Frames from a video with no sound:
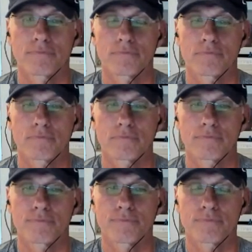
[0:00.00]

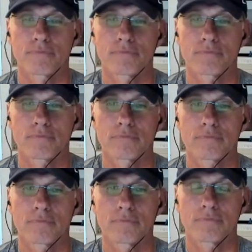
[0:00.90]

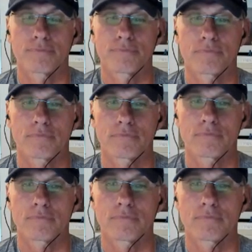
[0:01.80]

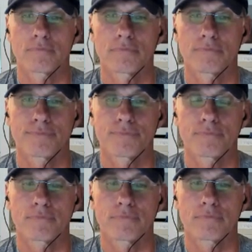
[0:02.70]

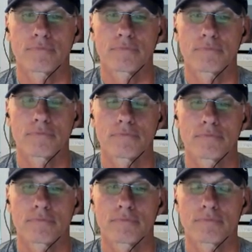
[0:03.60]

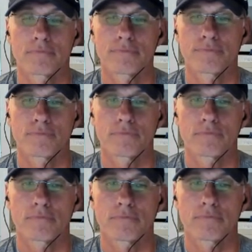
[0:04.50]

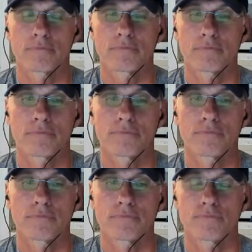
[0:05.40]

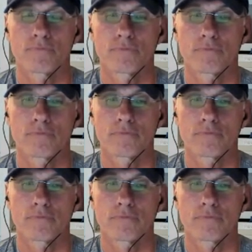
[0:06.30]
(not speaking)